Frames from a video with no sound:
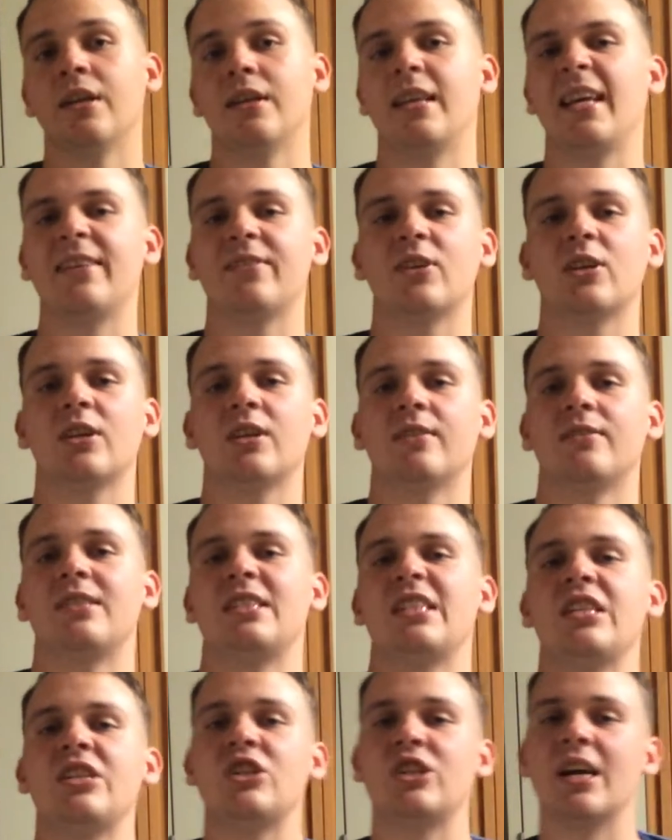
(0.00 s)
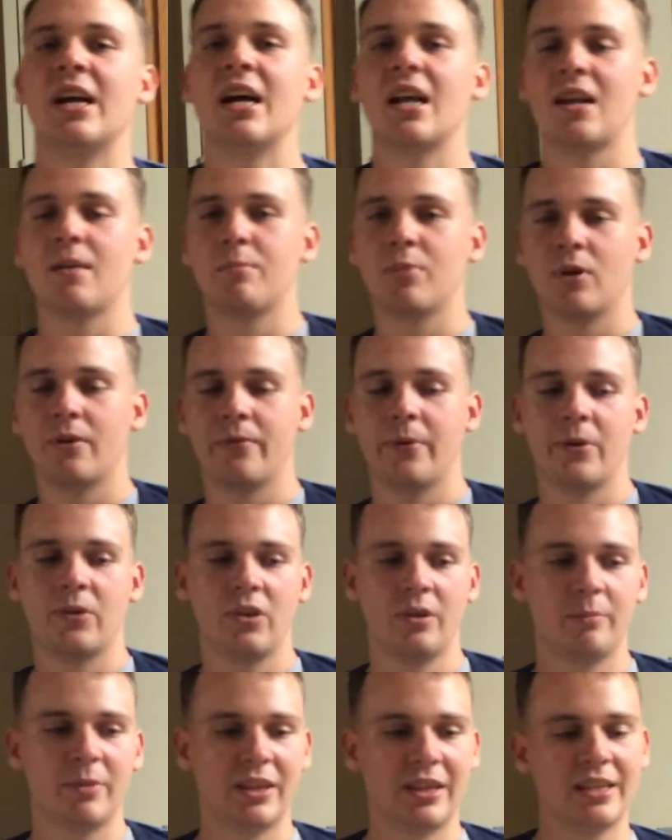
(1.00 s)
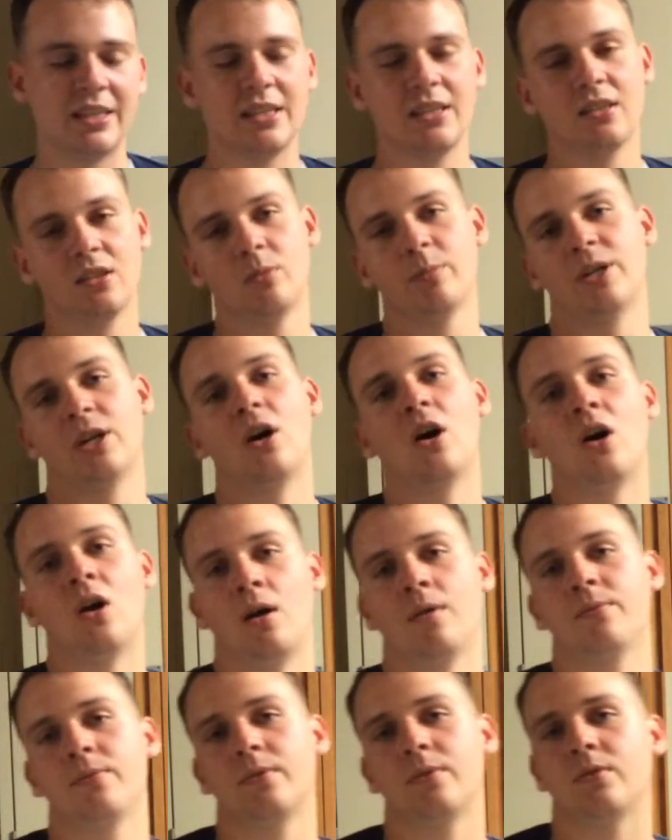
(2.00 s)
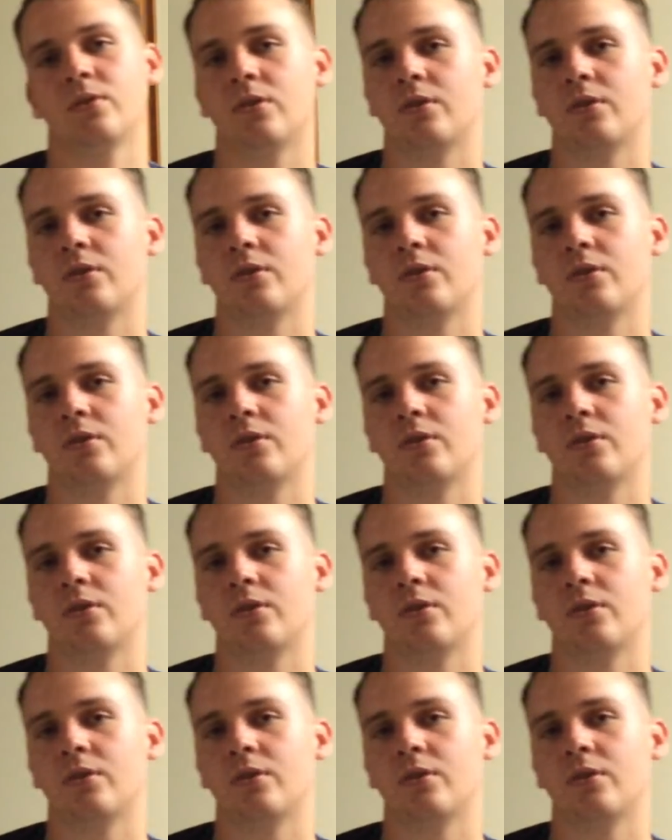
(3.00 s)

They even could have CGI'd it perfectly, but they did a little bit off,